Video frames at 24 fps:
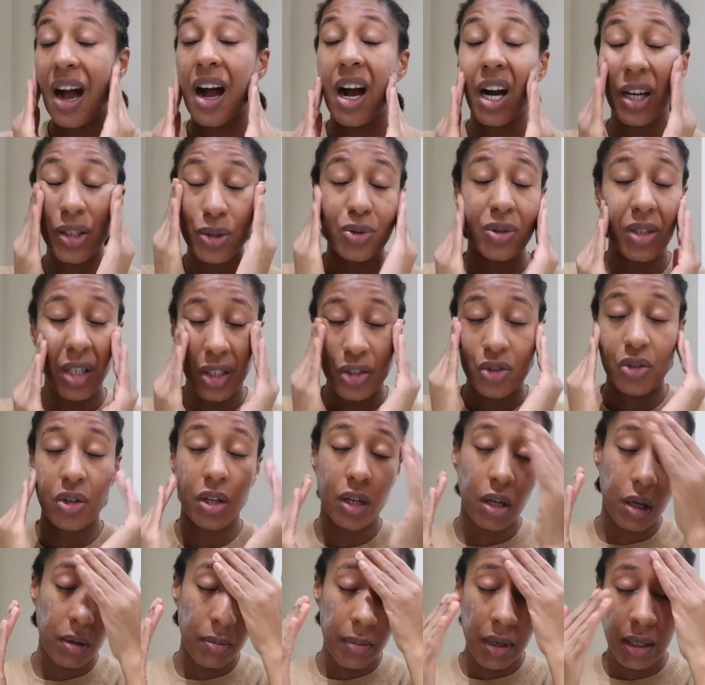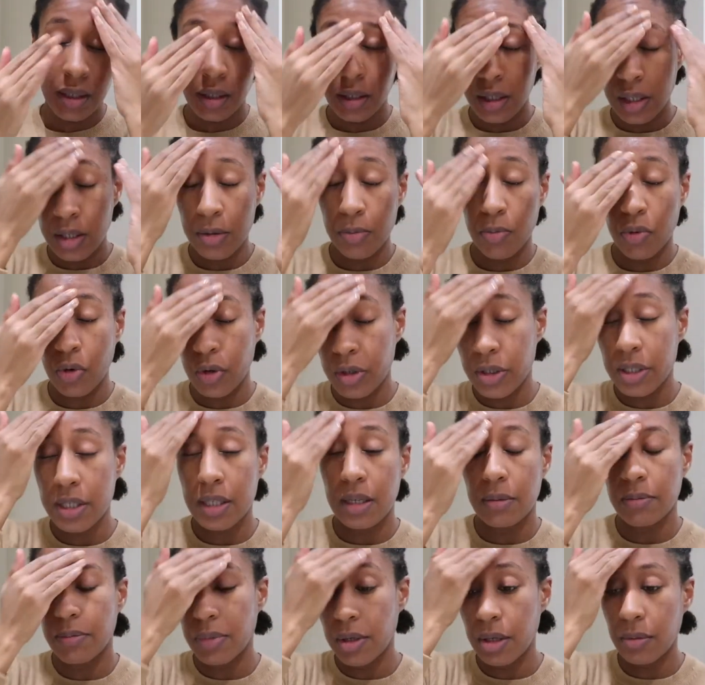I do not recommend this book
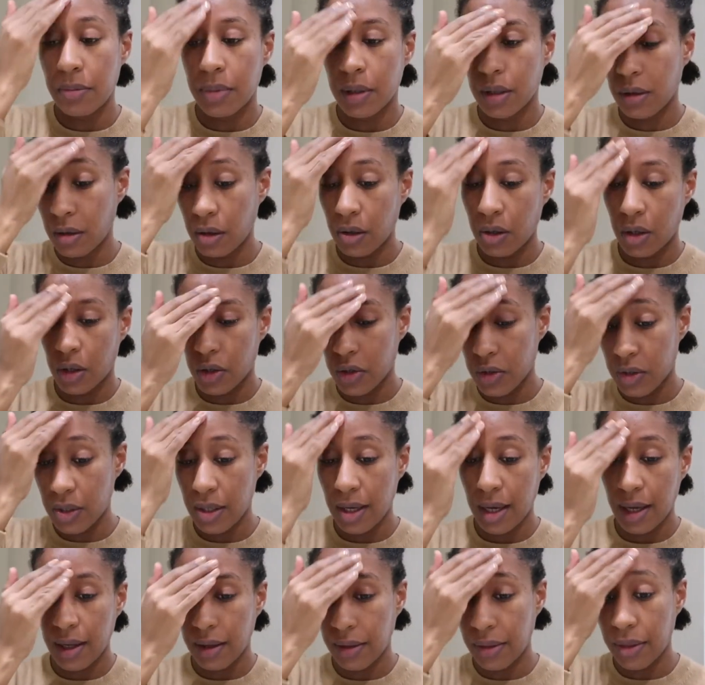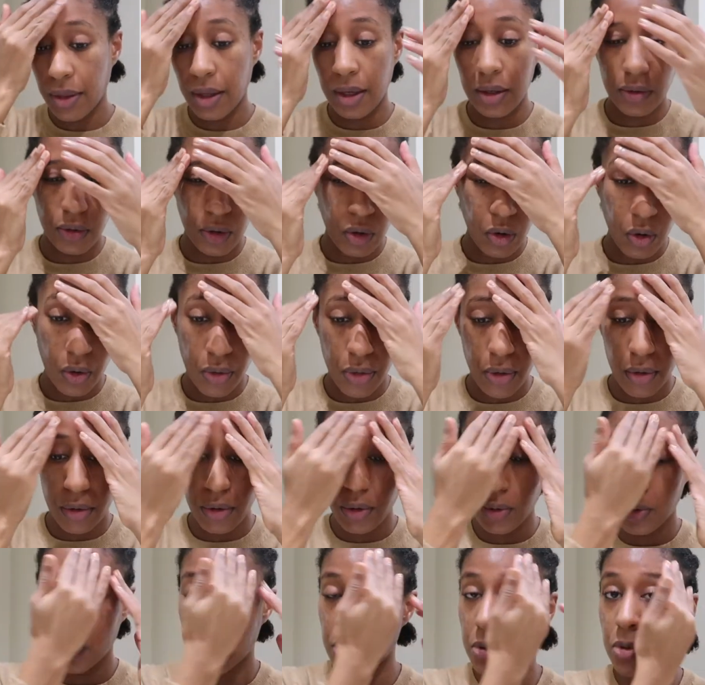simply because I think the author
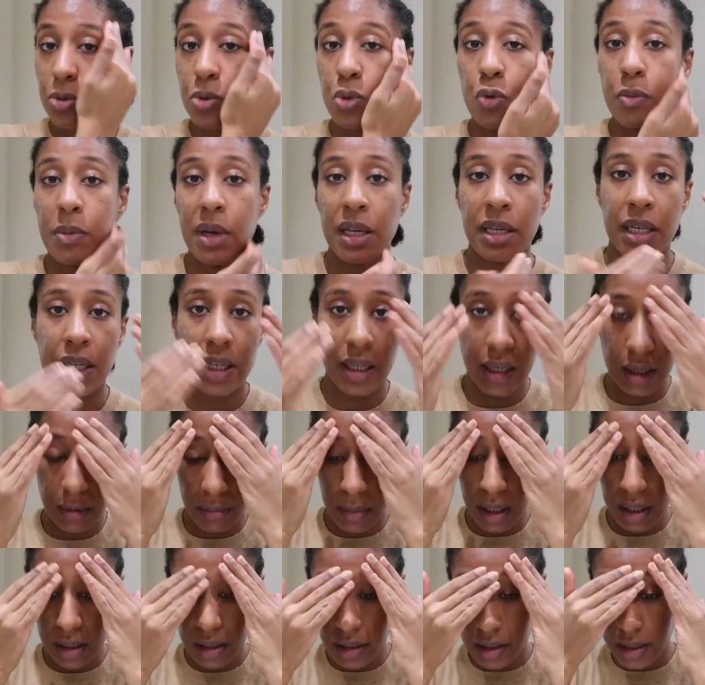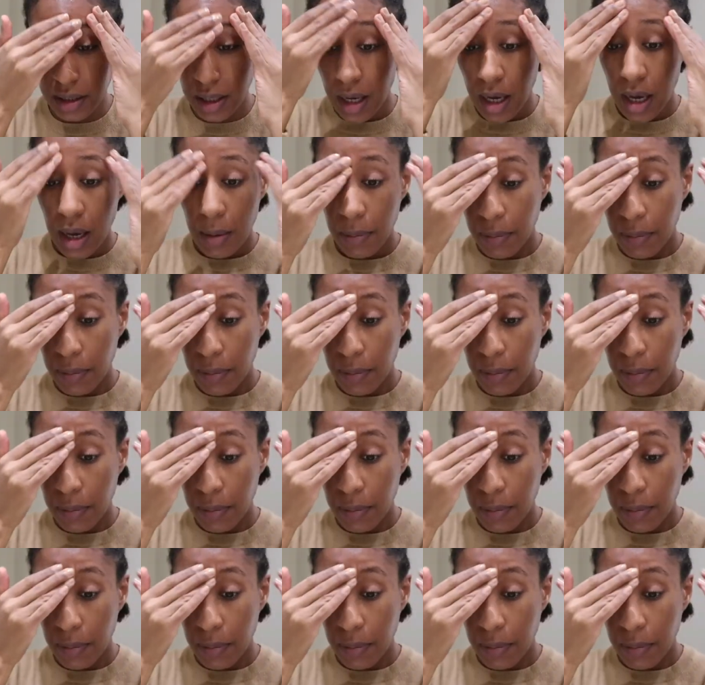used too many gimmicks,